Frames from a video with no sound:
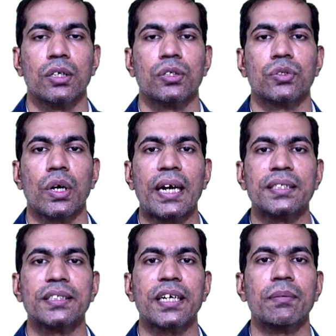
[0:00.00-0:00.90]
So as
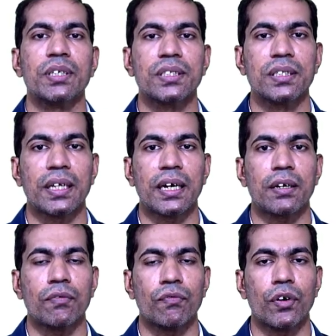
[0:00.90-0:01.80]
it can be seen
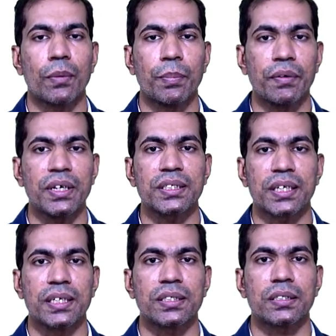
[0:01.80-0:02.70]
that for previous
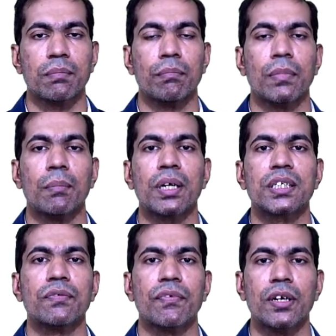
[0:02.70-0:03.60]
case,
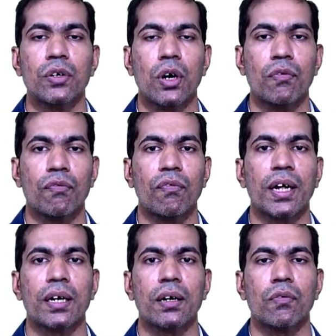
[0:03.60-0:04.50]
membership value of
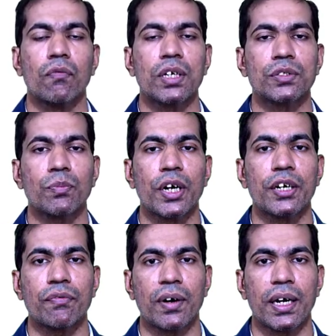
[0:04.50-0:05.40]
1 was
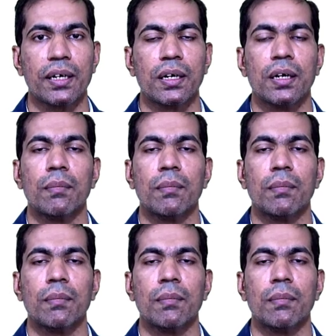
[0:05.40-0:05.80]
0.5,